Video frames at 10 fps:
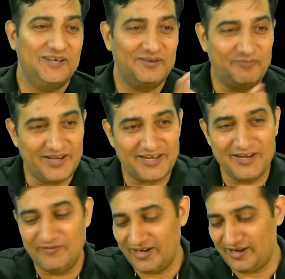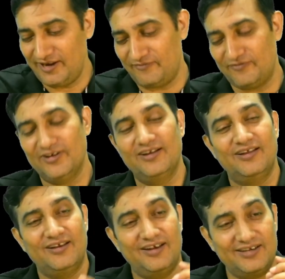But even if
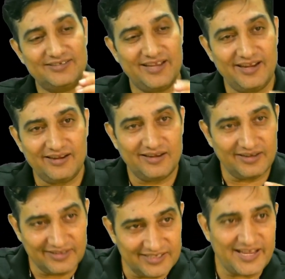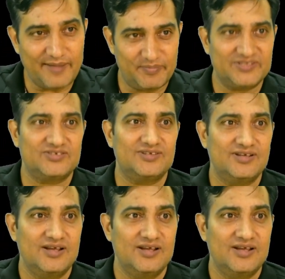let's say this happens,